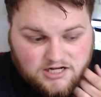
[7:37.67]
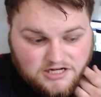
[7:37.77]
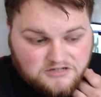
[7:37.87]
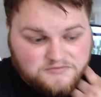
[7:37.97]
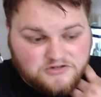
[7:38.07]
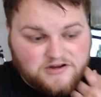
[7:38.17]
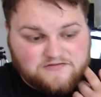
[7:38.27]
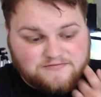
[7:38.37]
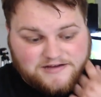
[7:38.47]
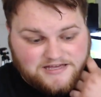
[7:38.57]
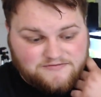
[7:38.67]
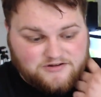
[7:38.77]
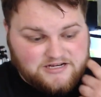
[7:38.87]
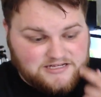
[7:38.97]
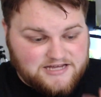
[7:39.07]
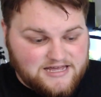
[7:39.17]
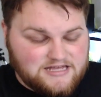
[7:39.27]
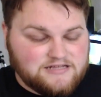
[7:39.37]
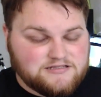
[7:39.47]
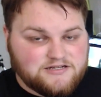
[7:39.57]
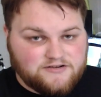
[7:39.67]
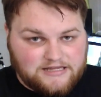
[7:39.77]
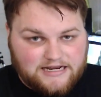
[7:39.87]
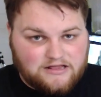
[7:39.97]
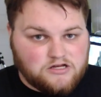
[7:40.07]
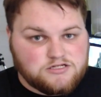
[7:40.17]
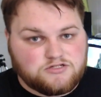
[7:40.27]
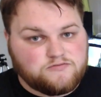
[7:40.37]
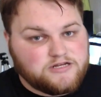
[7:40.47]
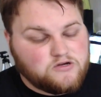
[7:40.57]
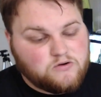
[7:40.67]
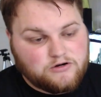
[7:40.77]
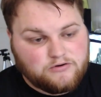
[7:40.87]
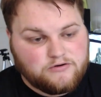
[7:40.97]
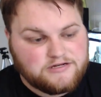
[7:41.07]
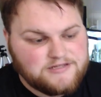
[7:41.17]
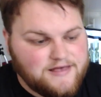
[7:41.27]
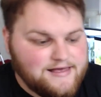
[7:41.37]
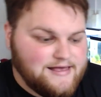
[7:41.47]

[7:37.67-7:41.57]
It'll be great for my community tank, considering that I lost so many Corridoras.